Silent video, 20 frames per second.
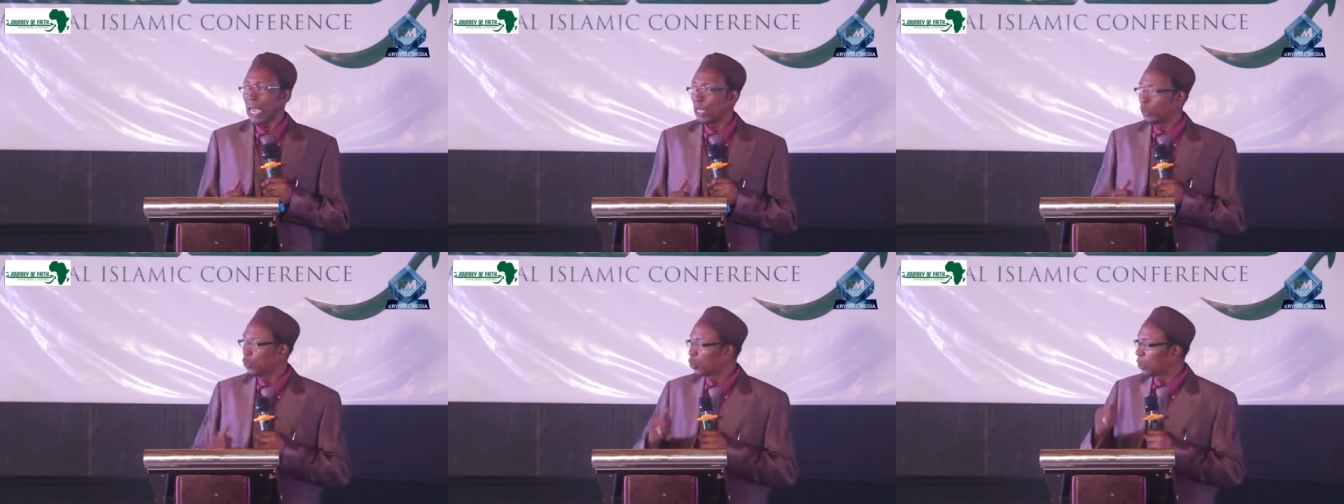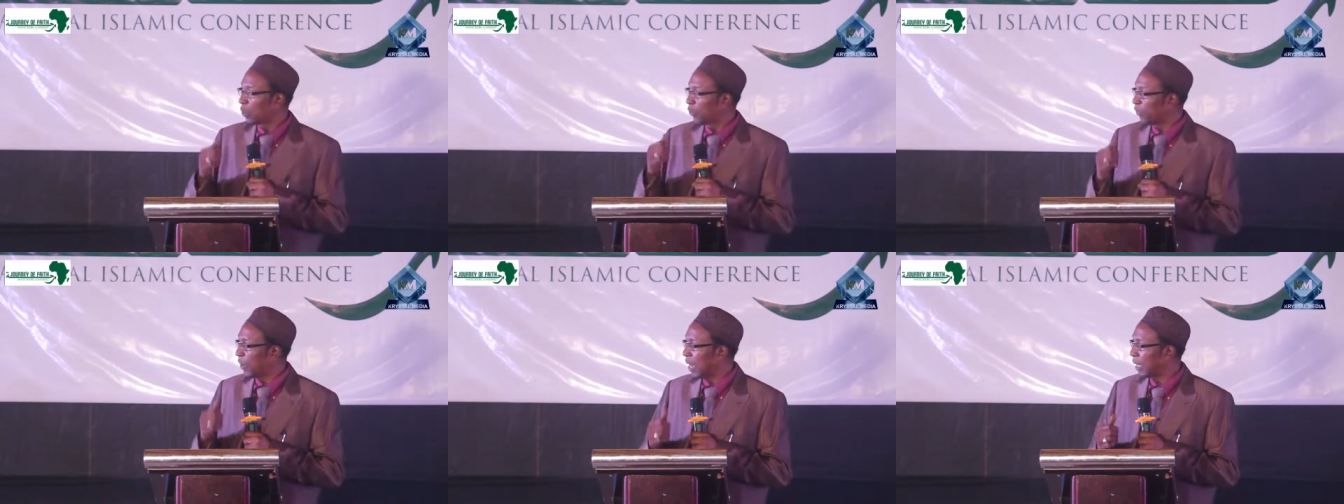as
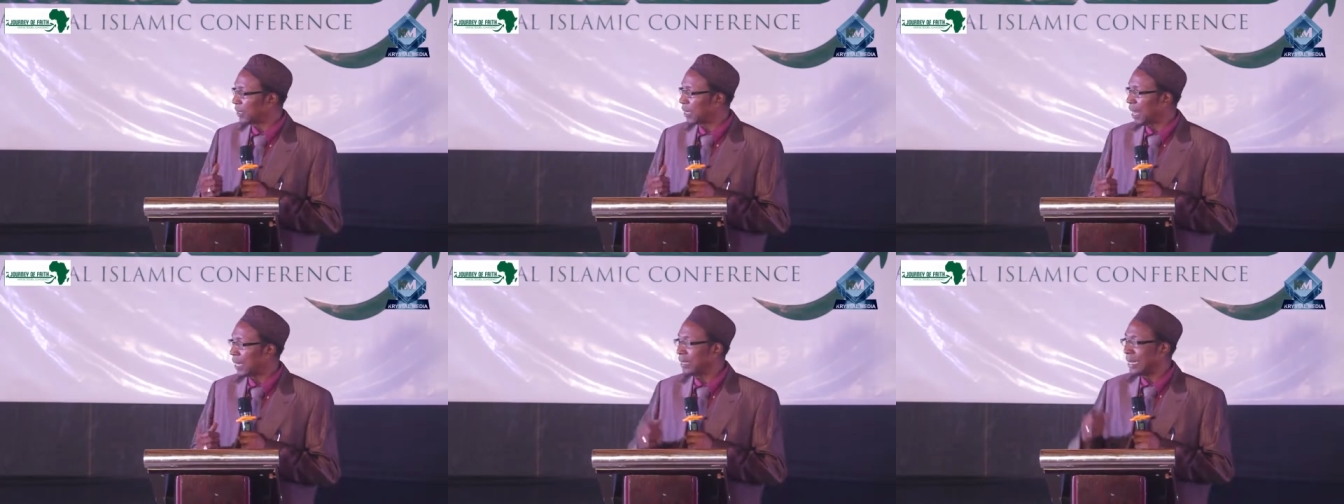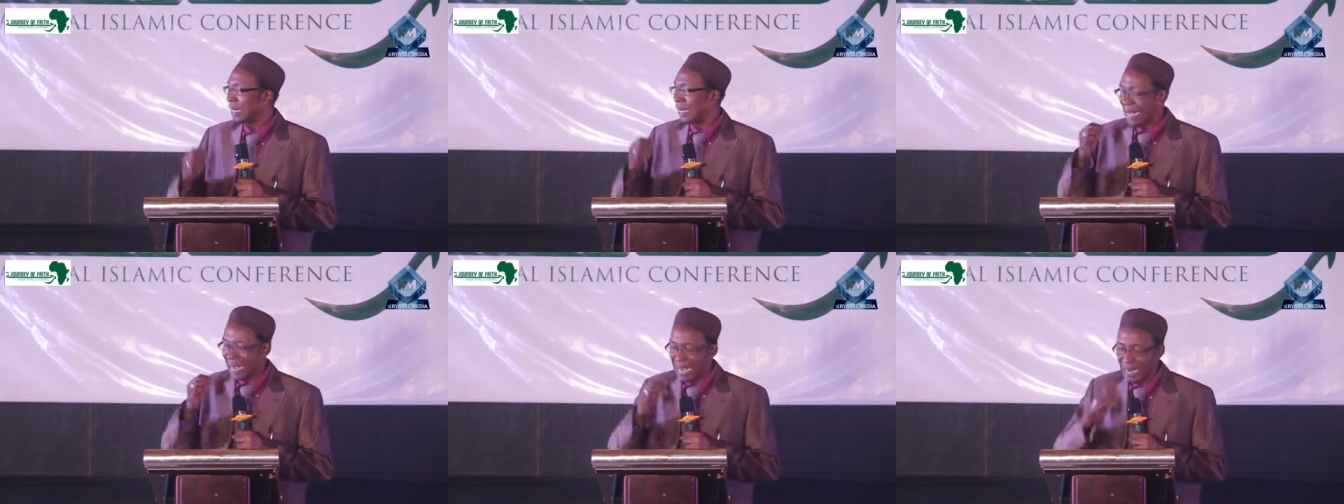to the fact that
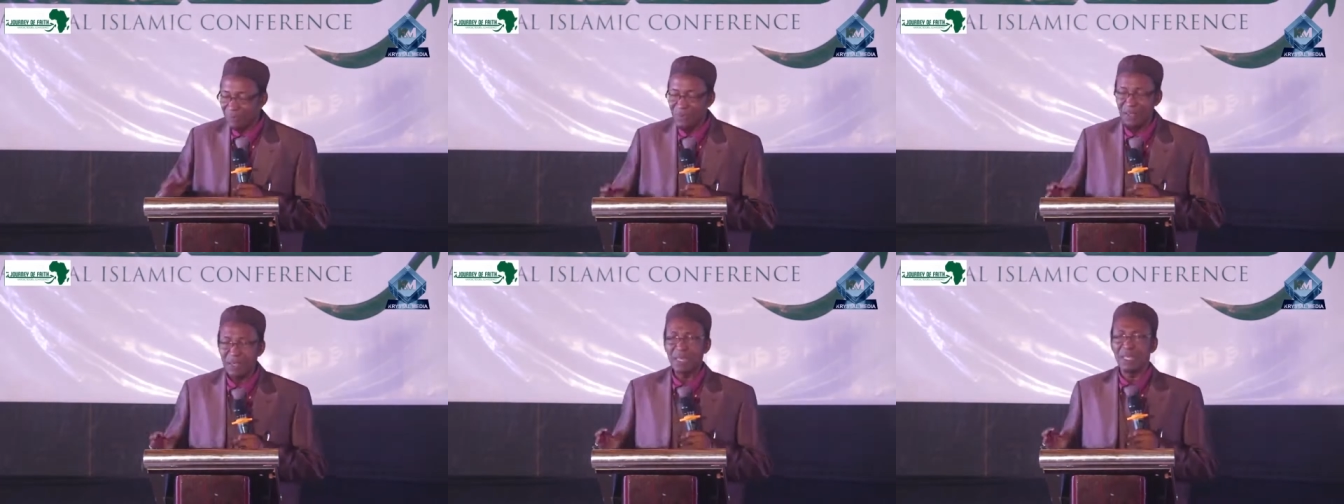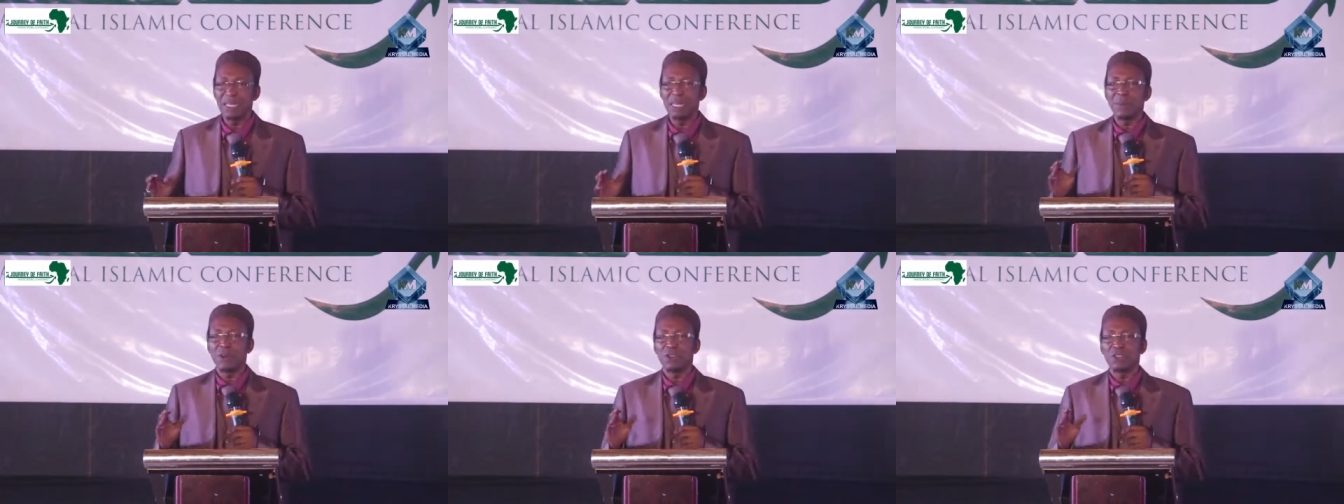
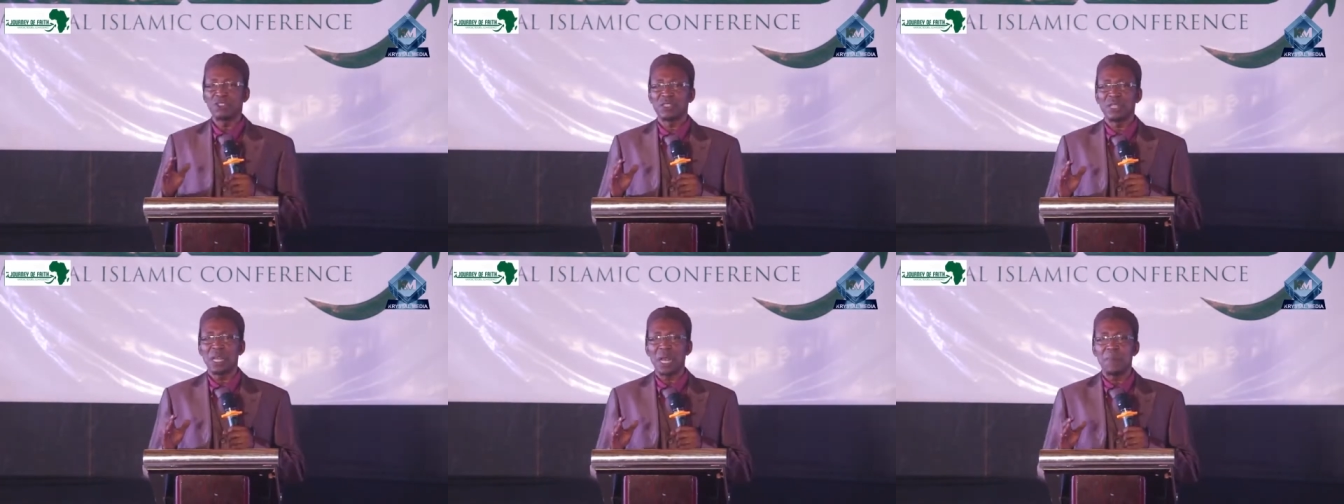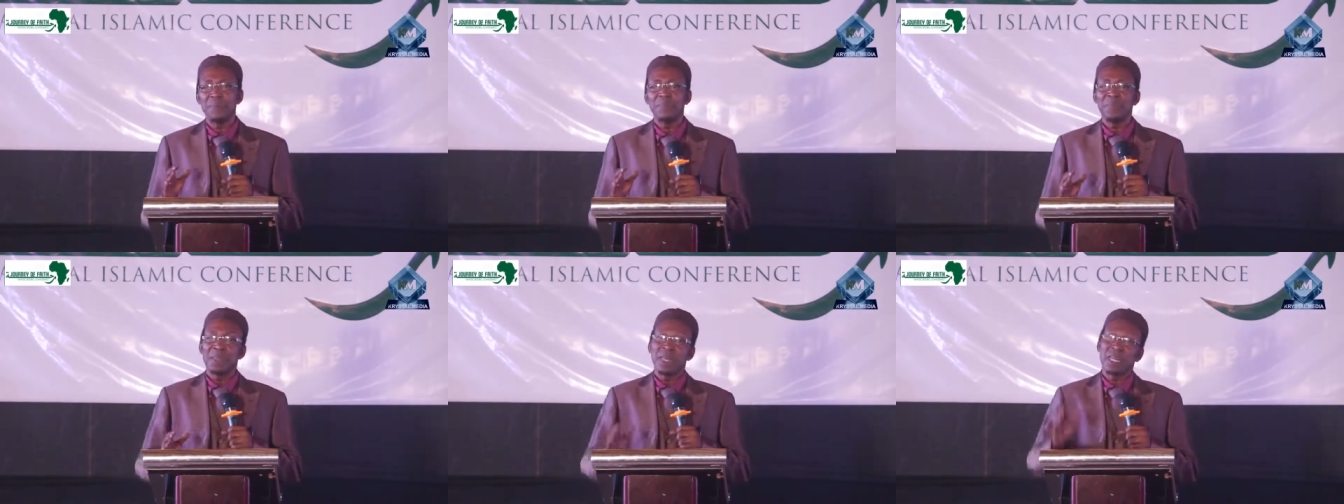everything about
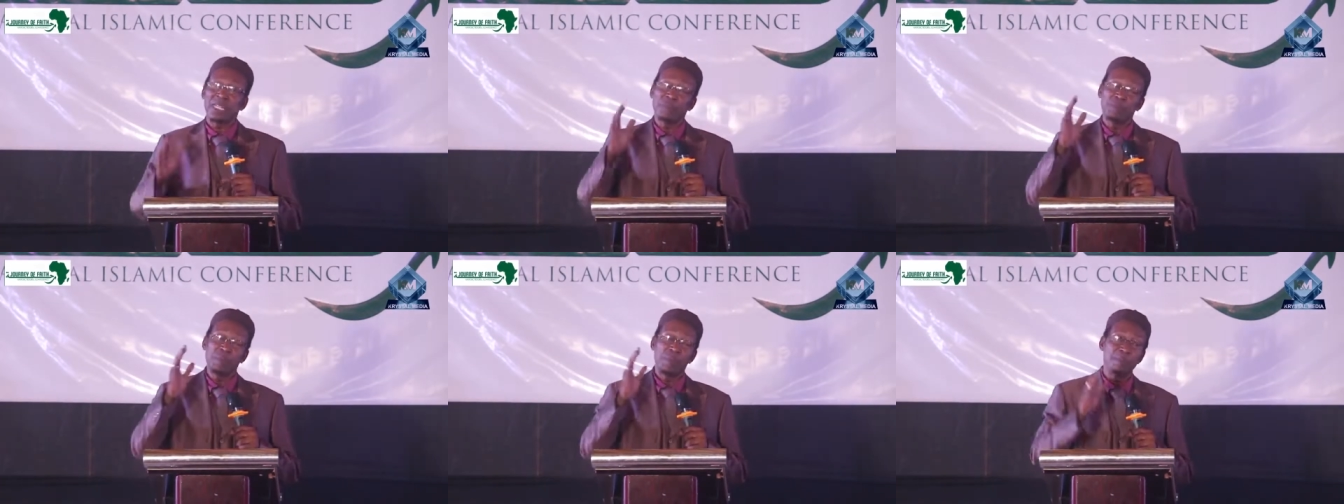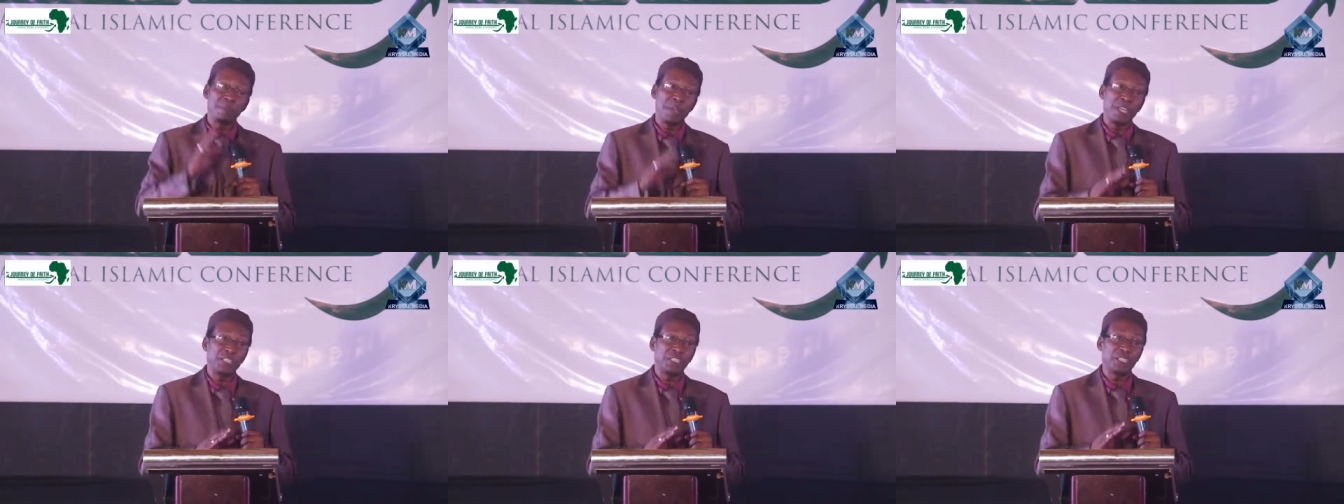Islam that has
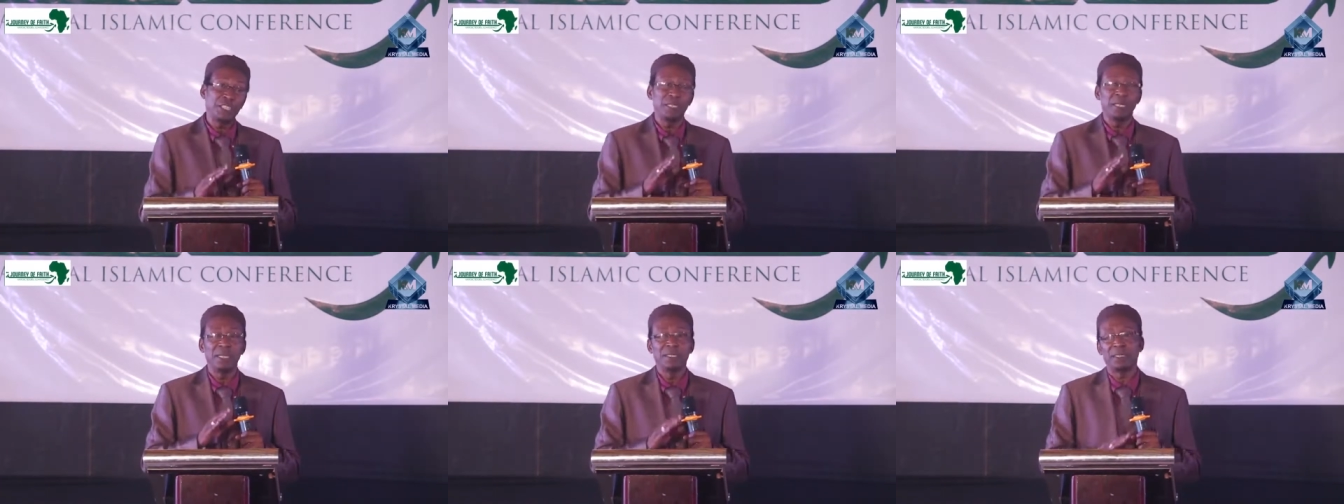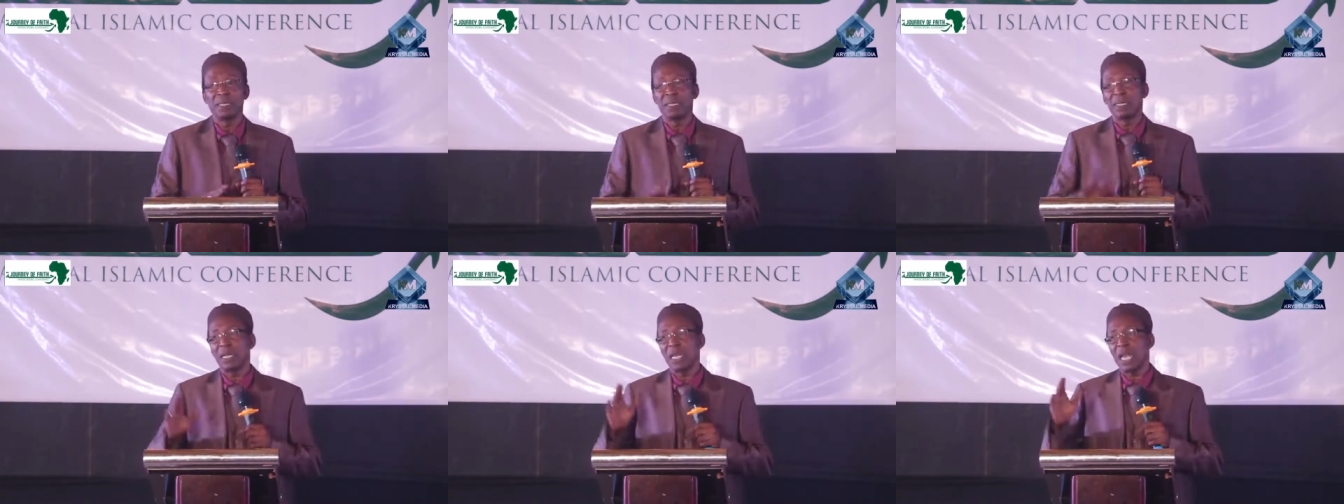been mentioned
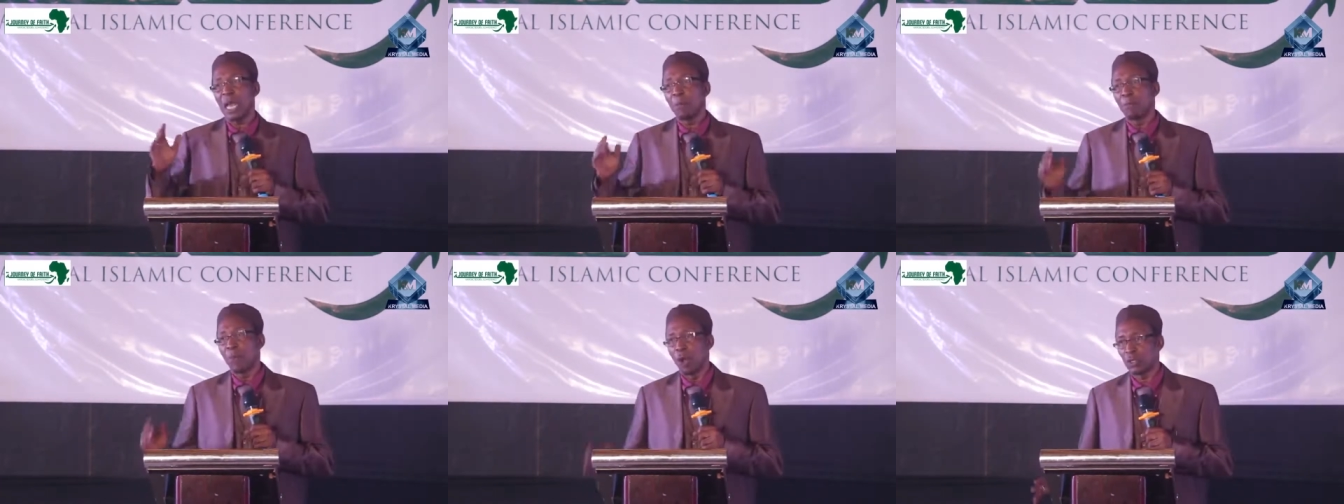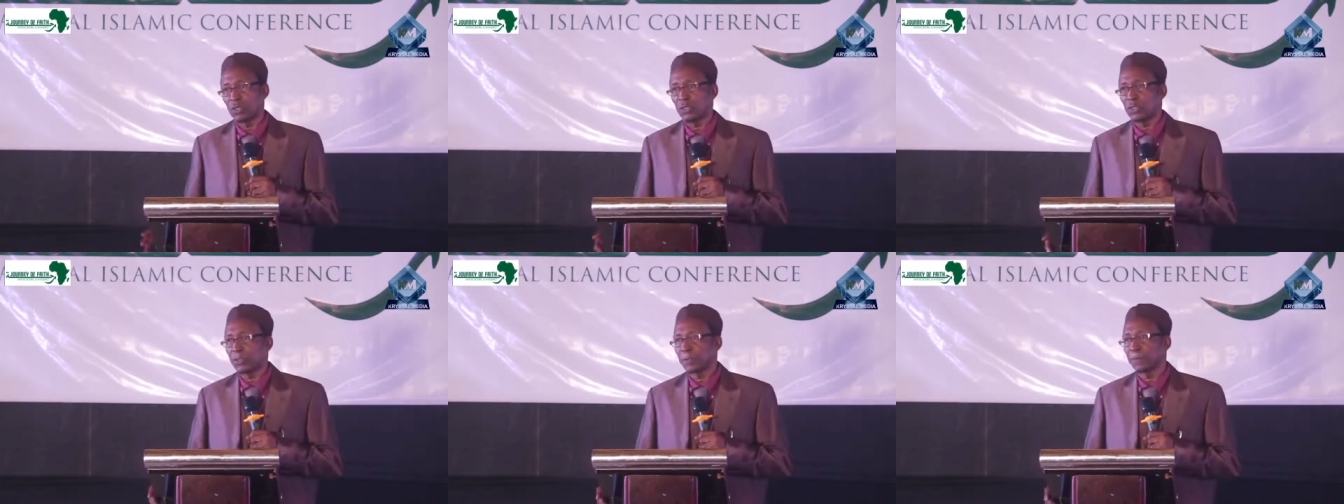is in their
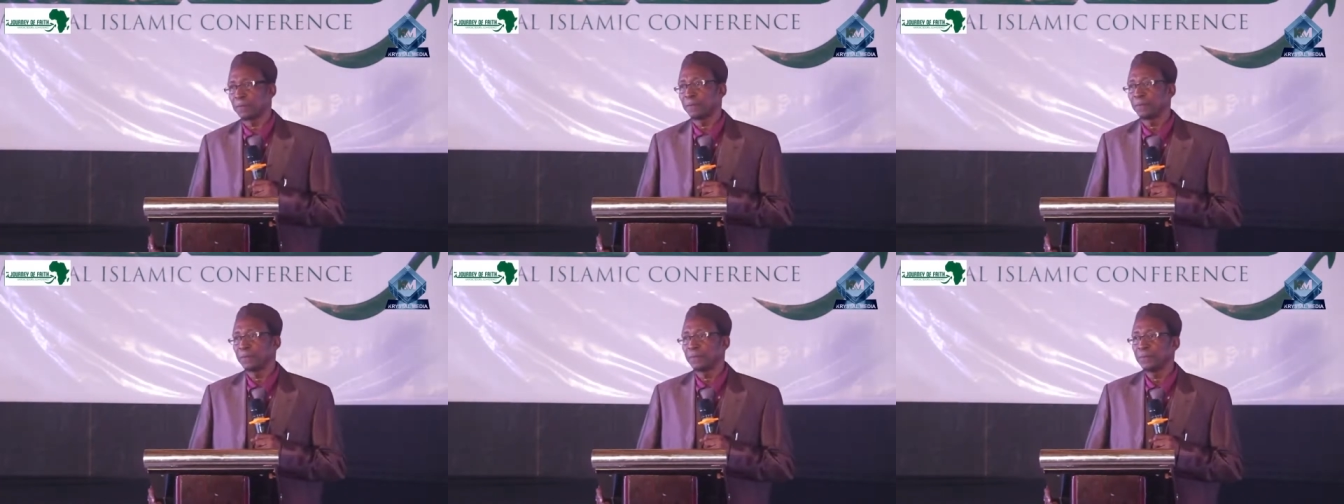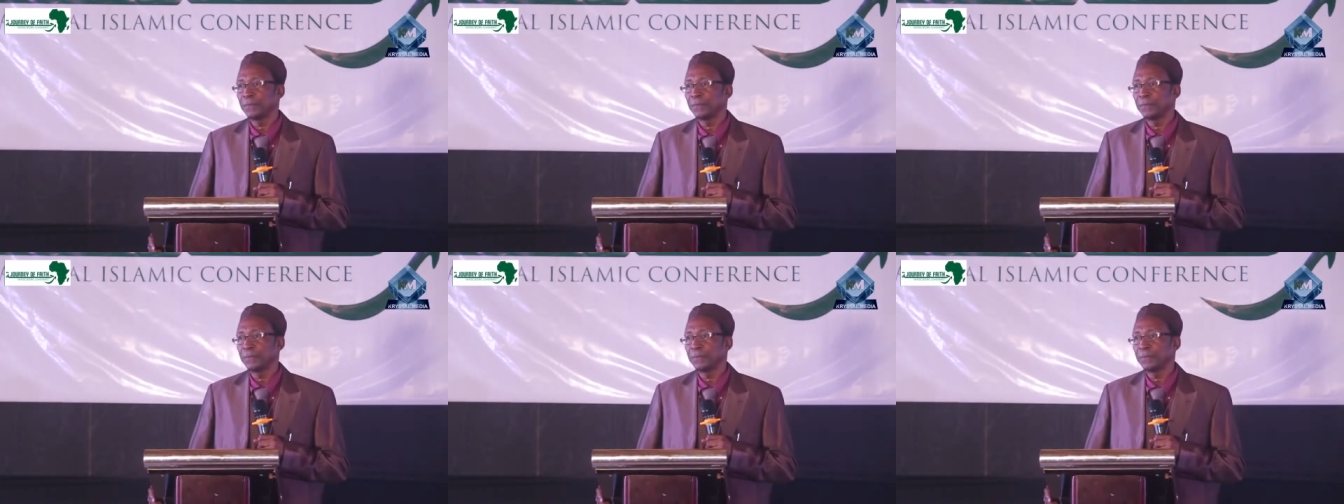books.